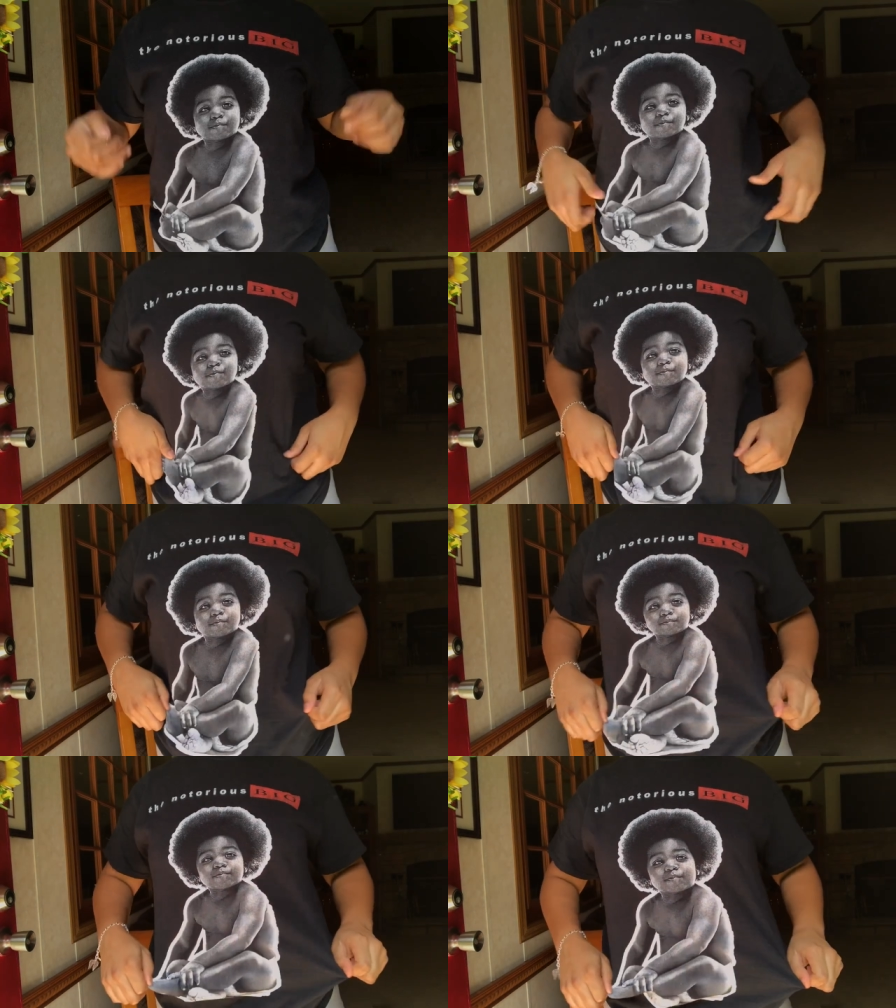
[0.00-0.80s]
I need to
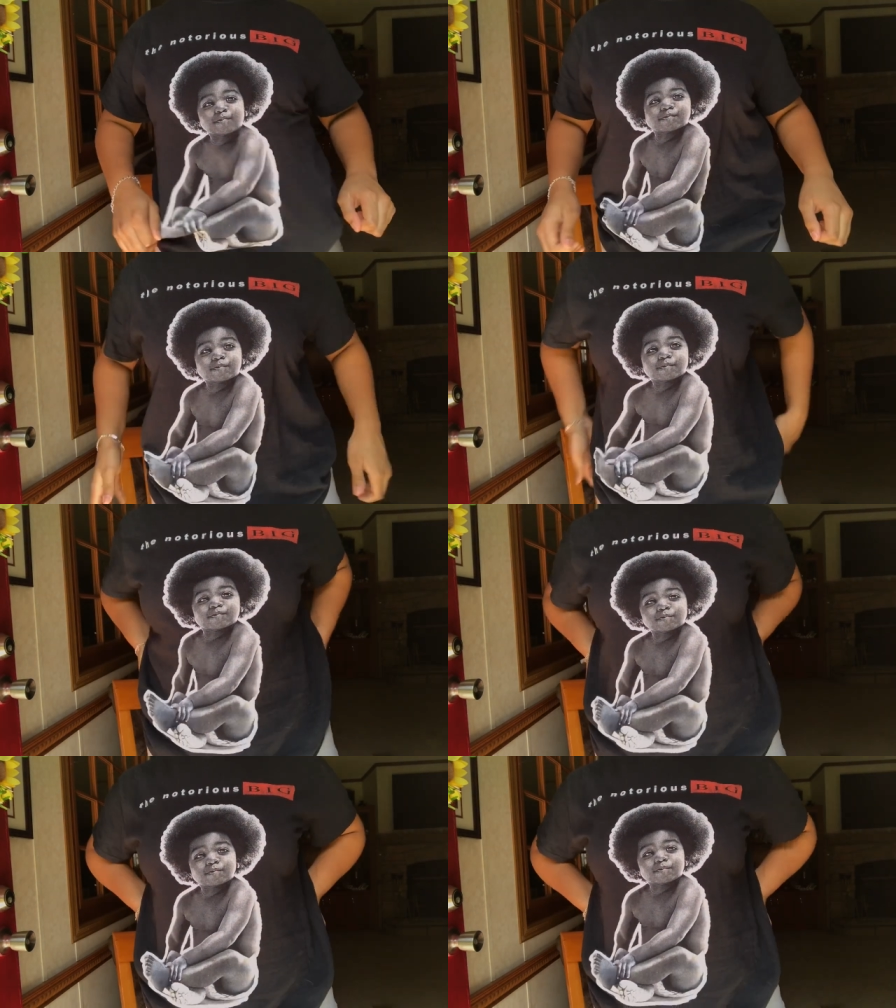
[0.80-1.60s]
get them
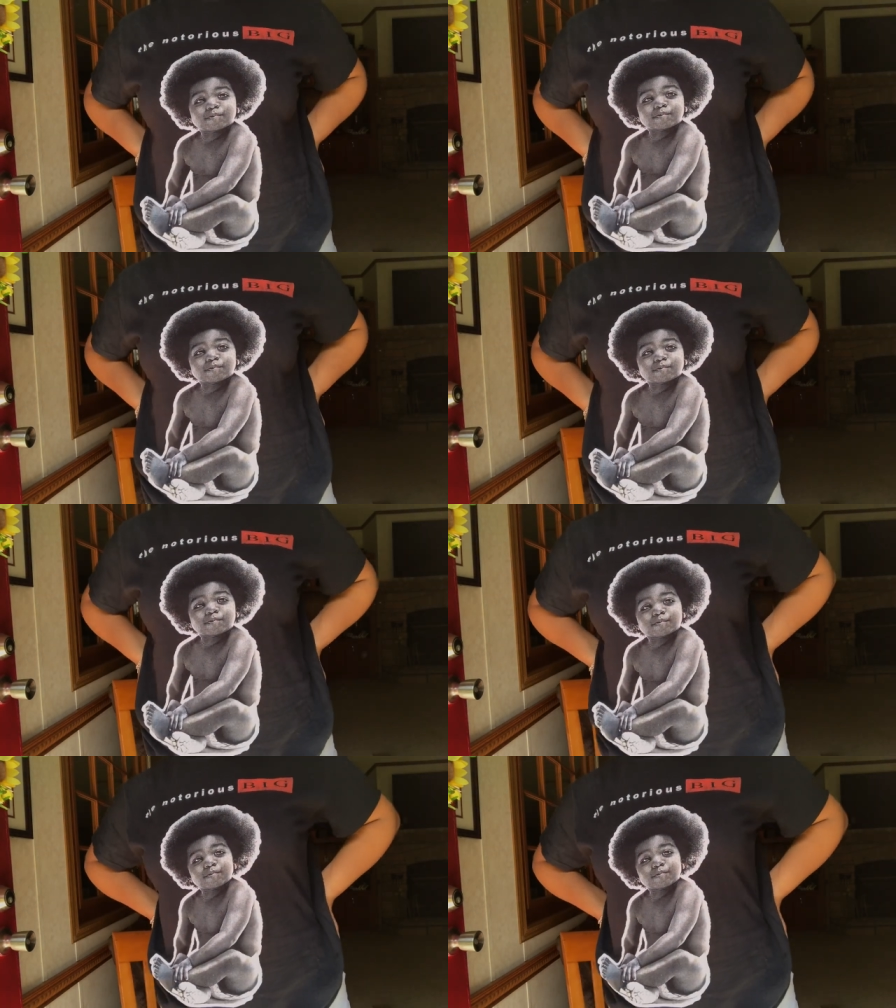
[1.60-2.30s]
so I can wear with this.